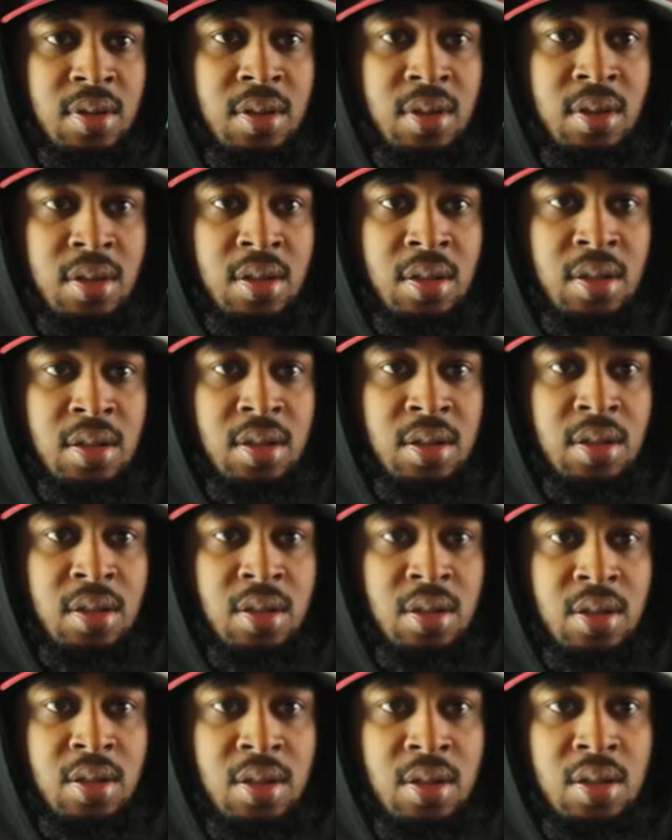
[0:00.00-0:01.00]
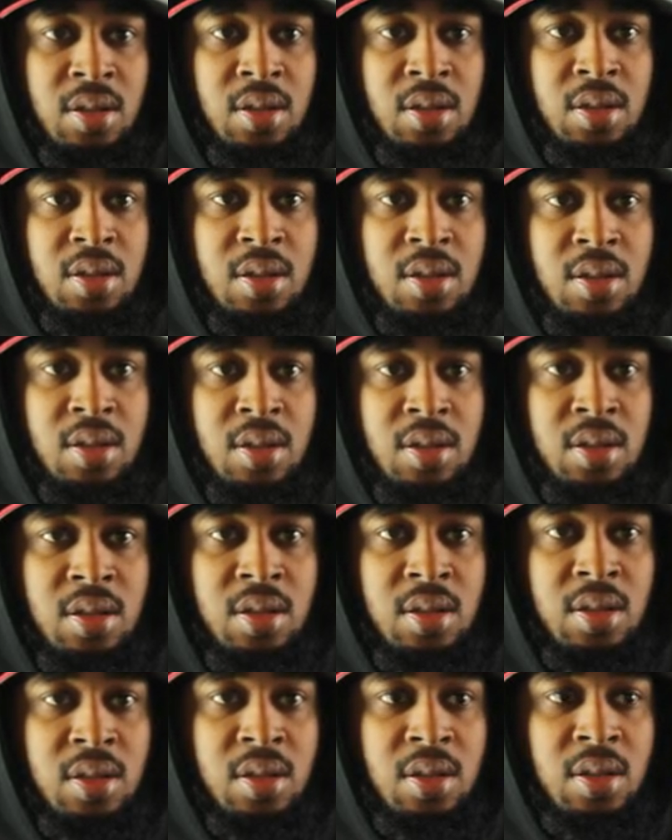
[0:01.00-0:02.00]

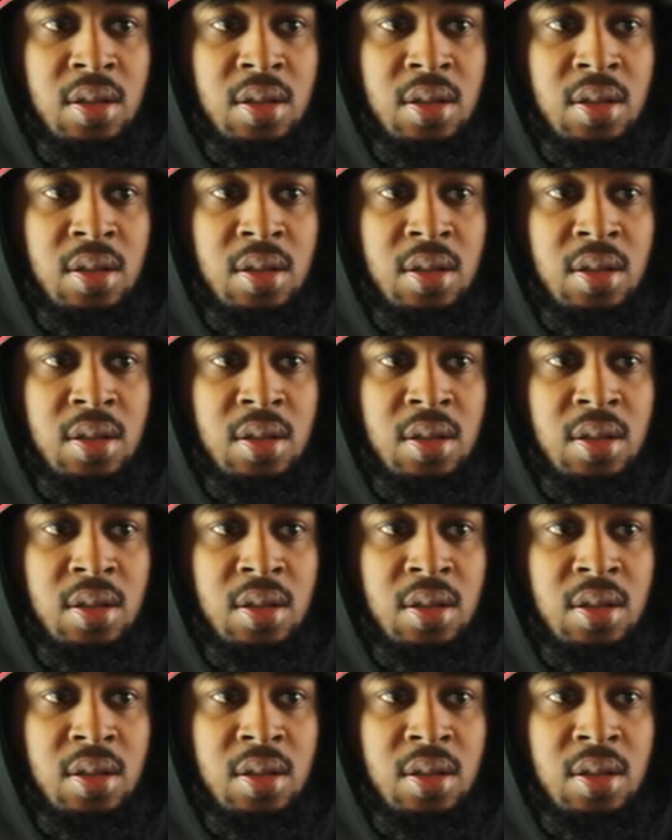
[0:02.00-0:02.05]
[no speech]